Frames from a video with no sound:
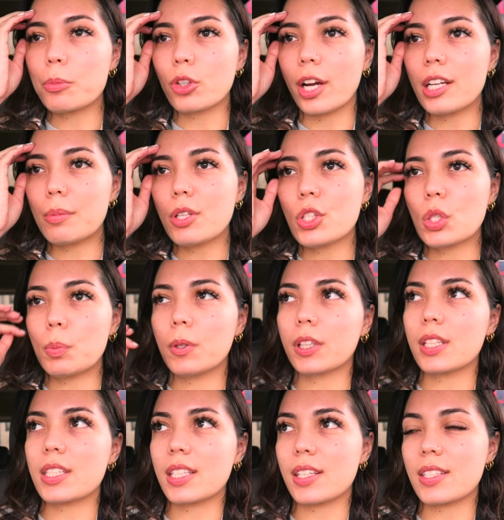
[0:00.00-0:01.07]
I'm trying to be super
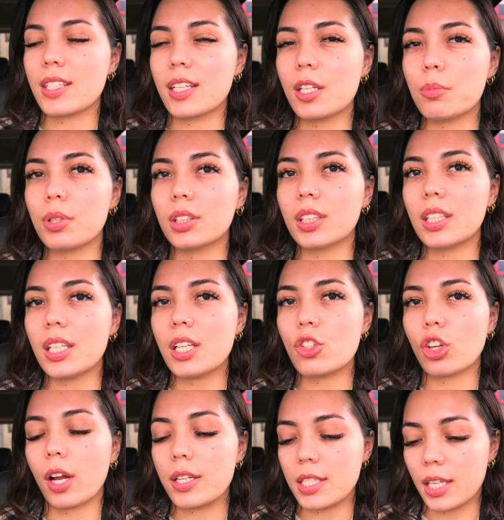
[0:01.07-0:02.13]
consistent and build a
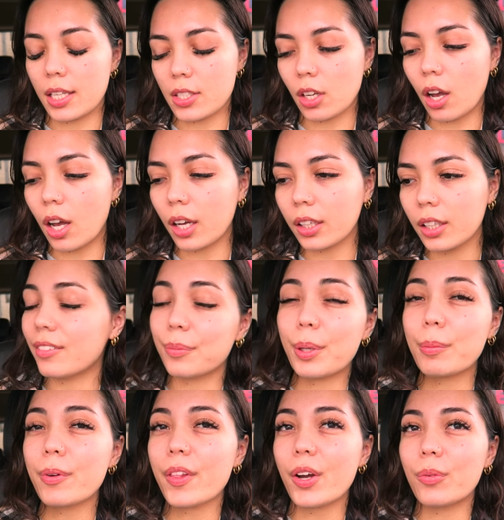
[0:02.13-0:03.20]
niche on TikTok.
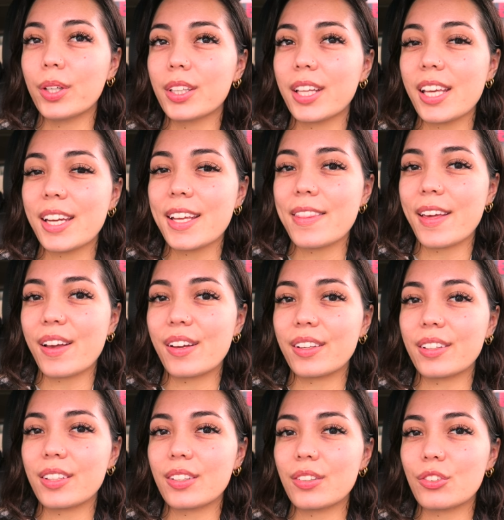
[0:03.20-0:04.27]
Remember that one lady that
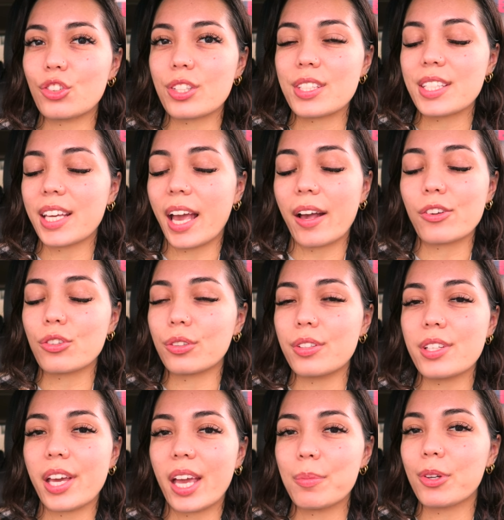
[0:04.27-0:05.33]
just
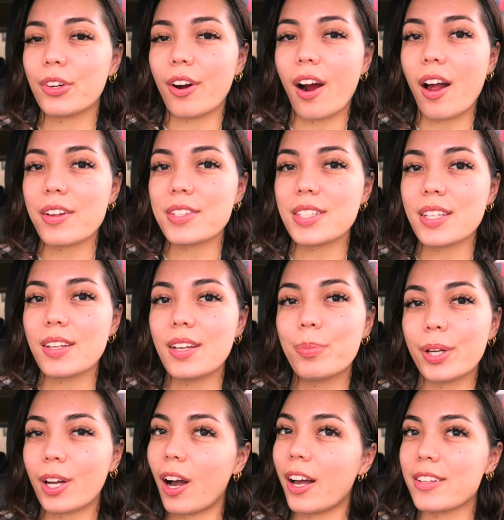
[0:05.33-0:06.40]
casually came across
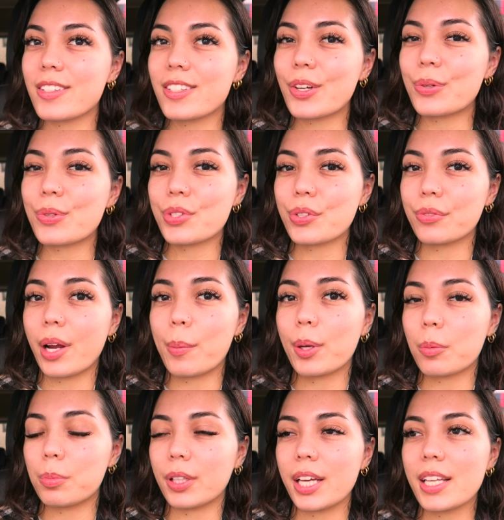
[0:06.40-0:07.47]
Picasso
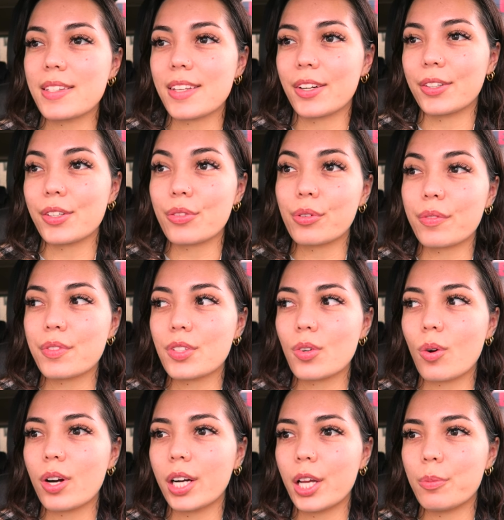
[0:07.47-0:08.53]
ceramic plates at her thrift
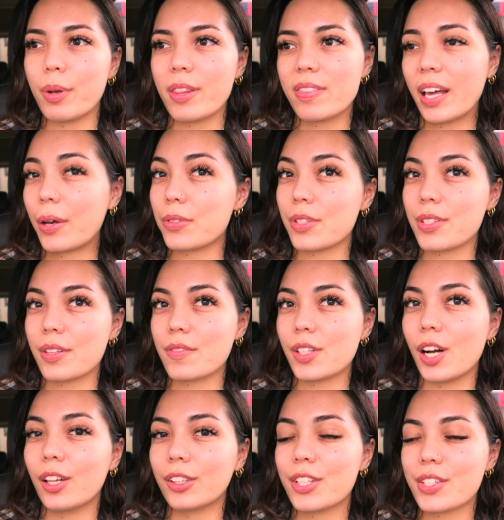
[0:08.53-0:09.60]
store and made thousands of
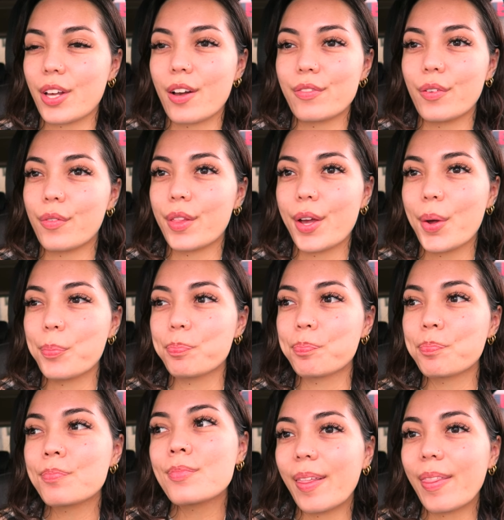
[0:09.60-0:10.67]
dollars off of them?
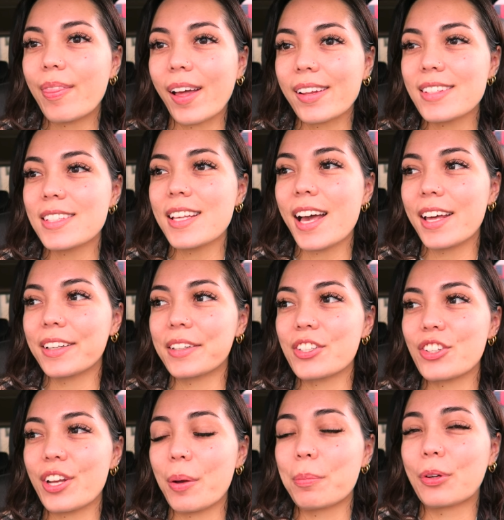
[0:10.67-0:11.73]
That's the
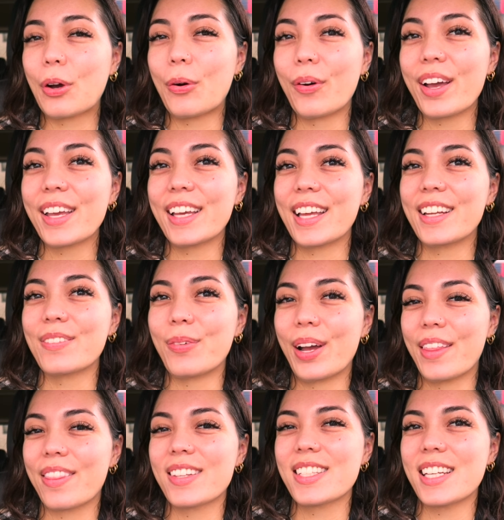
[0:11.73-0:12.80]
energy I'm going in
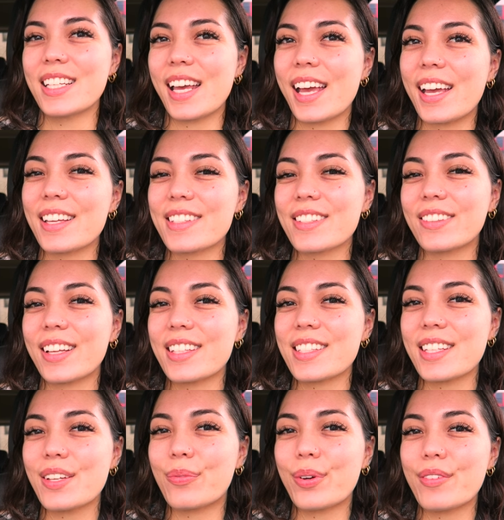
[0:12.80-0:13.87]
with today. So let's
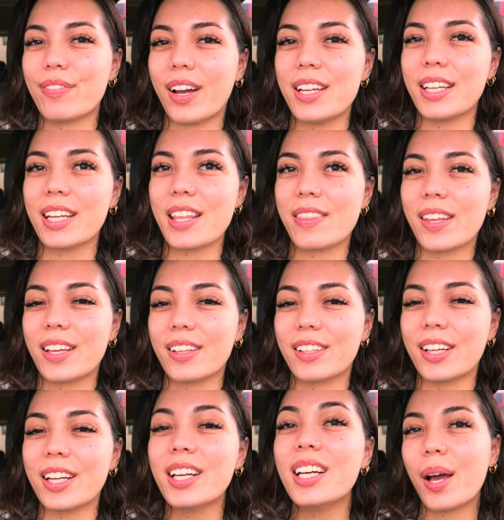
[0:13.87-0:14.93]
see if we find anything
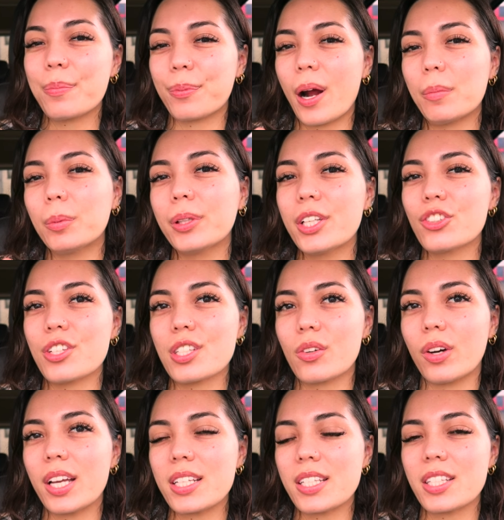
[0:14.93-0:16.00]
good. I'm probably just
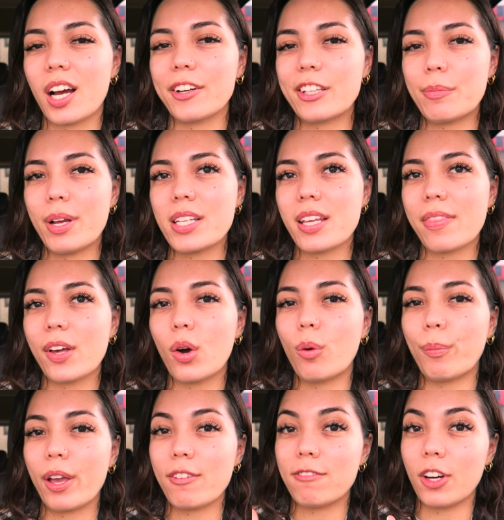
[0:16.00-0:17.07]
going to document it though on
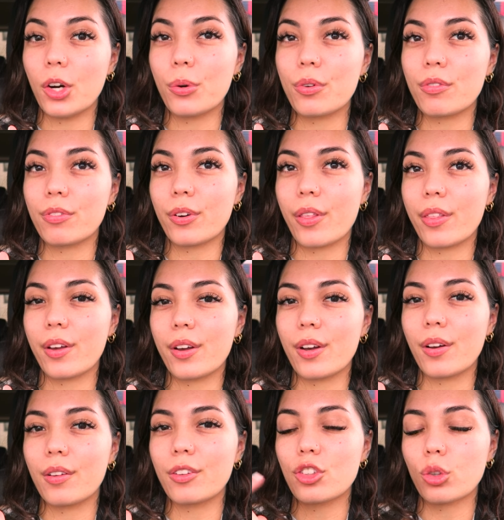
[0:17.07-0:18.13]
my phone for
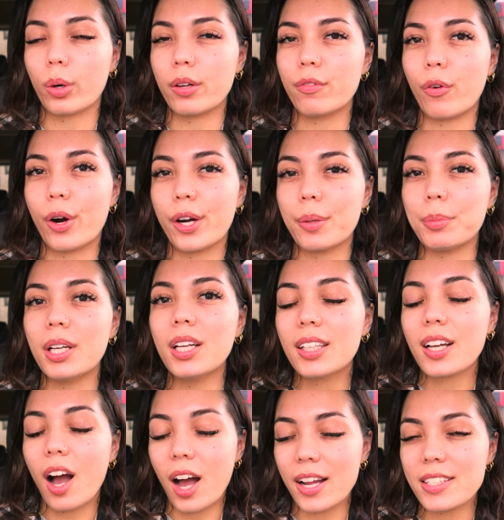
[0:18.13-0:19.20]
the short form
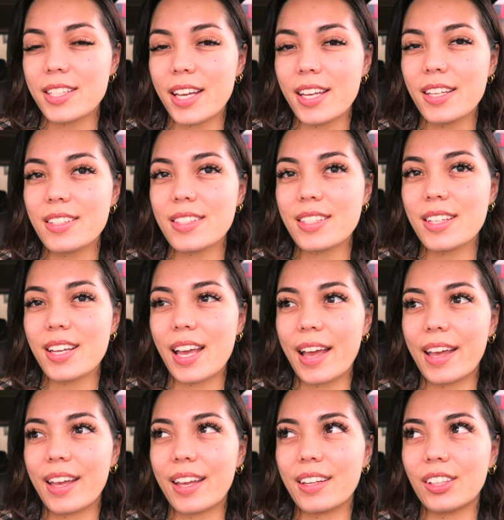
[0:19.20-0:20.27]
content,
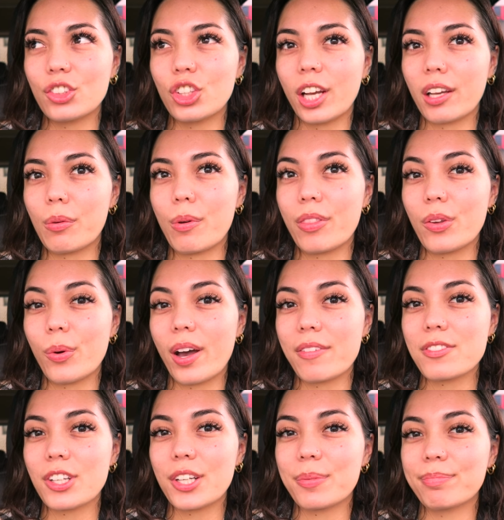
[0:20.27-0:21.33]
and I'll check in with you
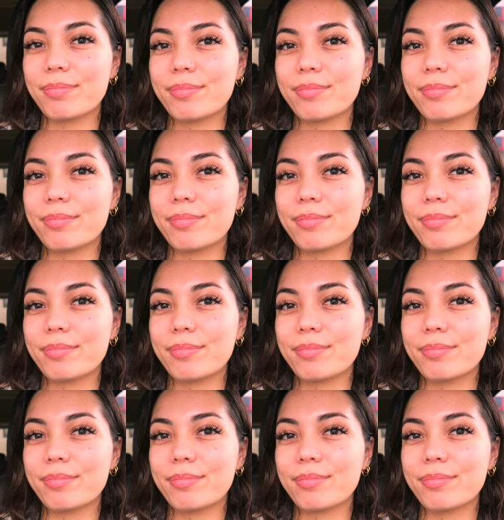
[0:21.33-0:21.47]
after.